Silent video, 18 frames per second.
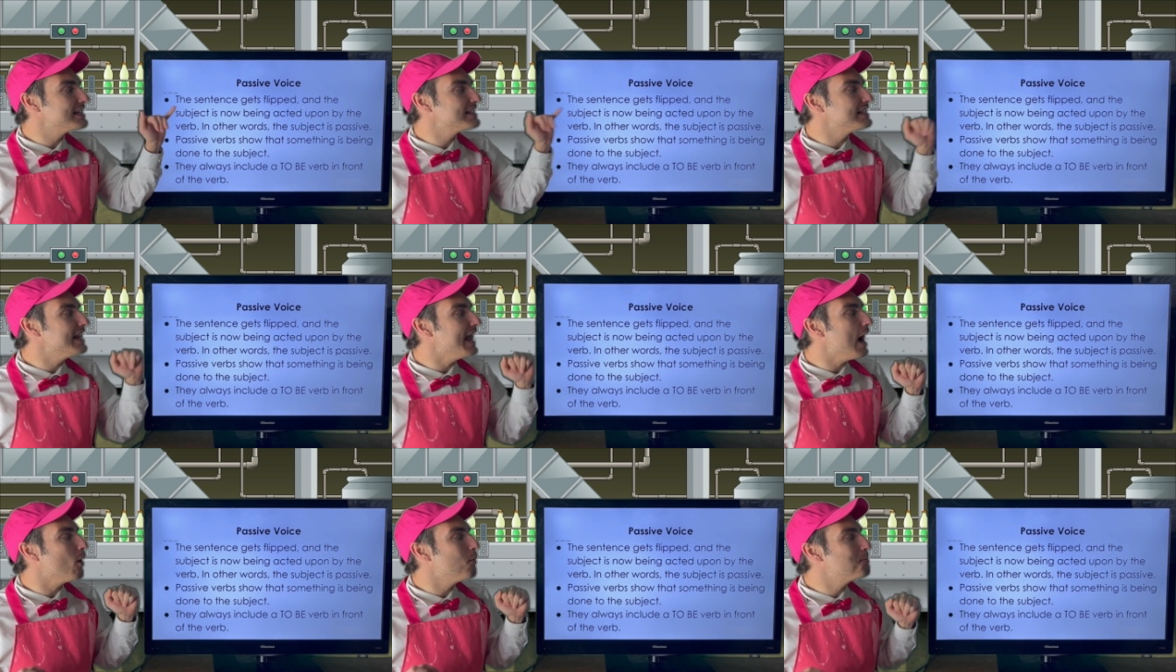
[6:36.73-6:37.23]
is
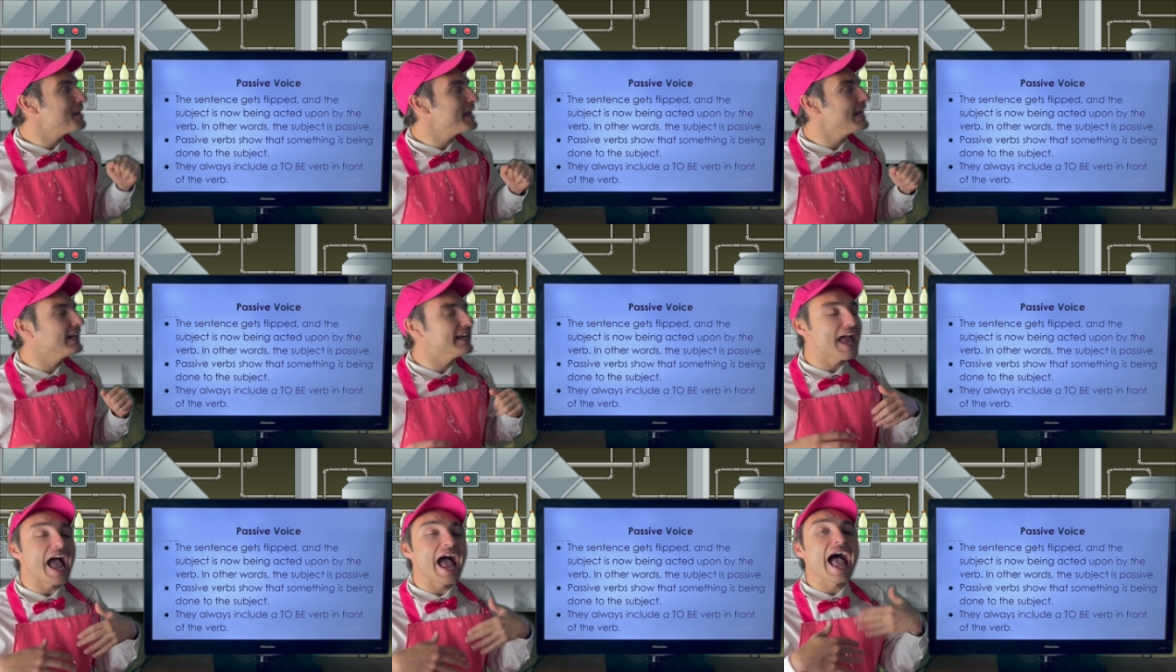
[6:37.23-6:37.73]
now
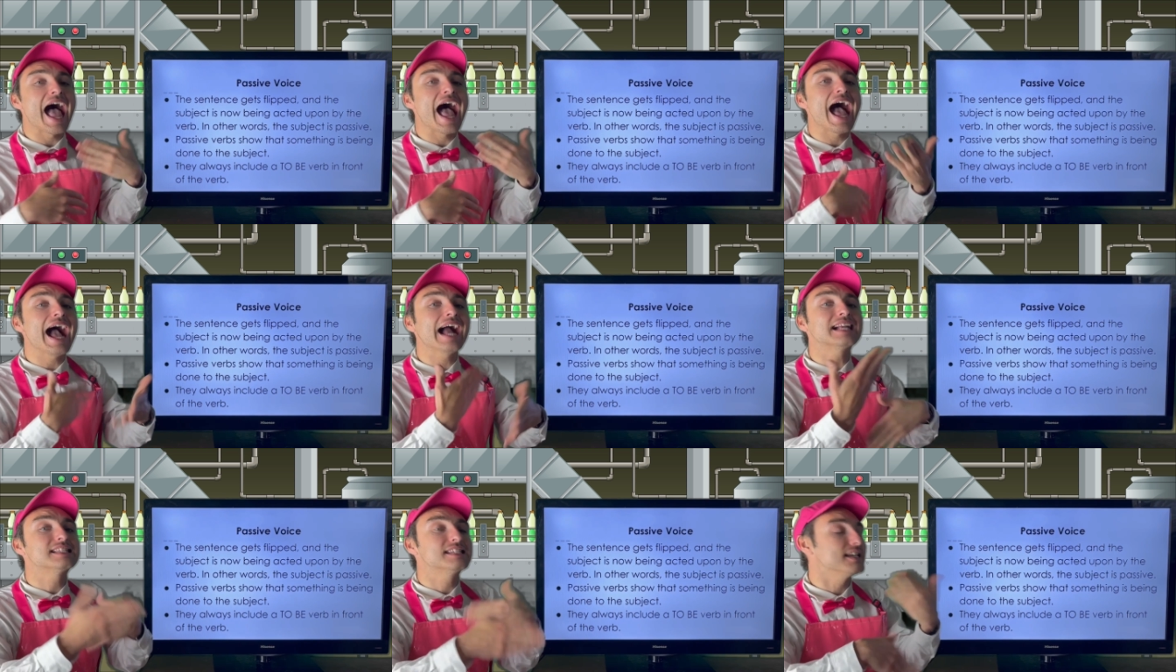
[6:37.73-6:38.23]
being
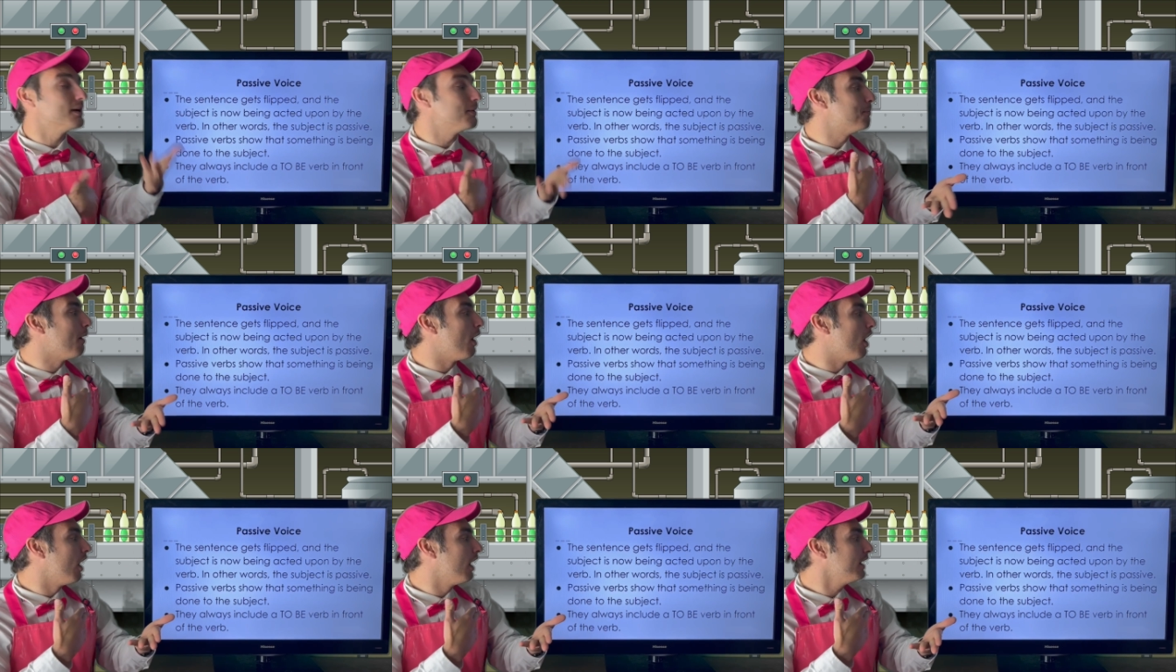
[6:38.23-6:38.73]
acted
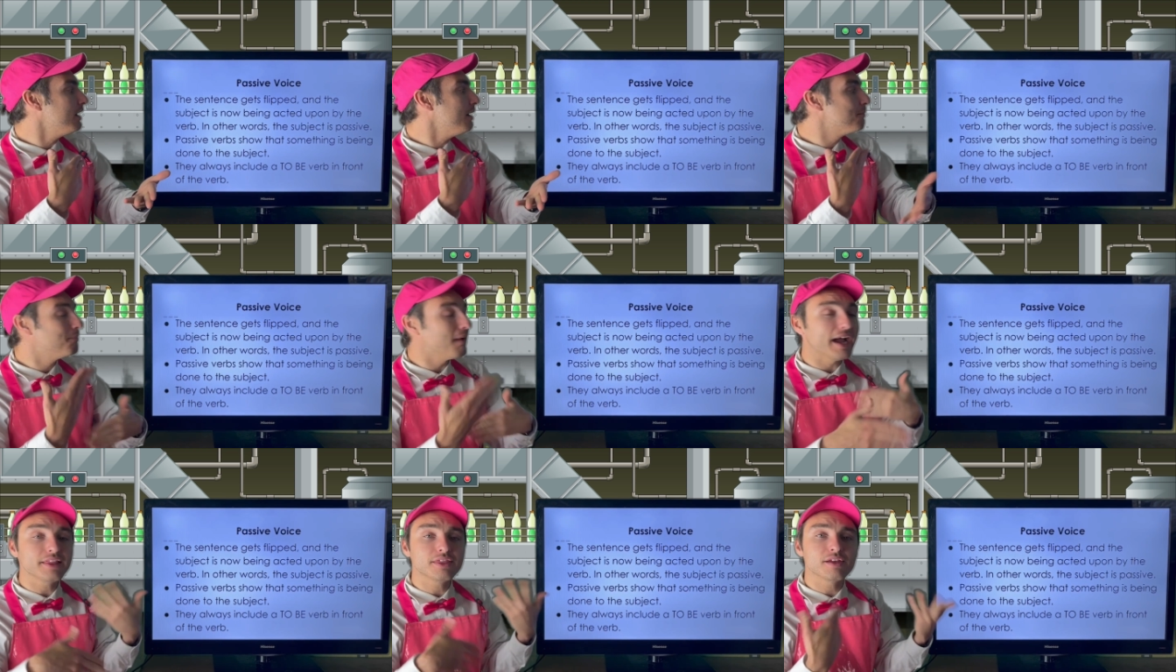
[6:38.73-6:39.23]
upon
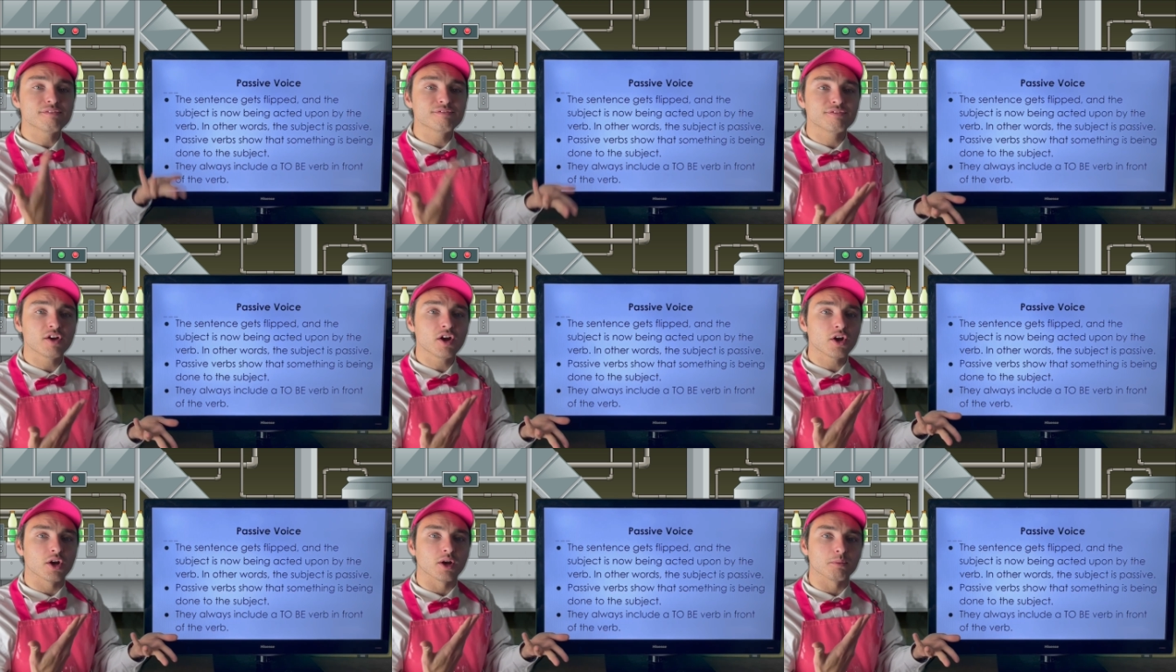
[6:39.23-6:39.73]
by the
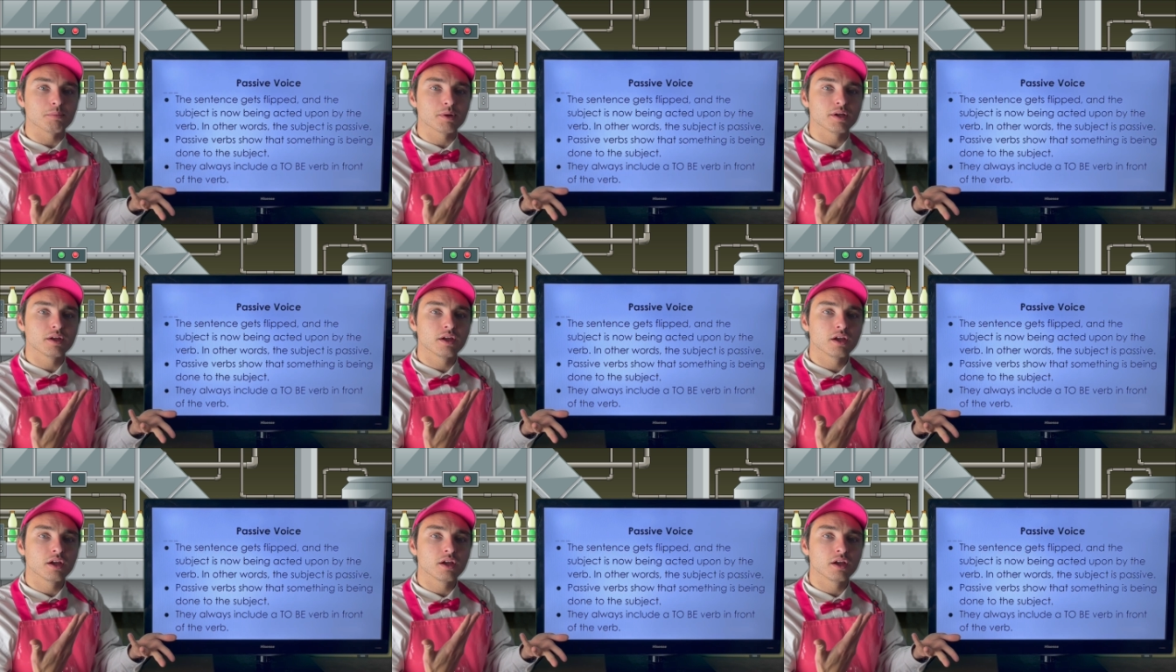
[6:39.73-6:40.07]
verb.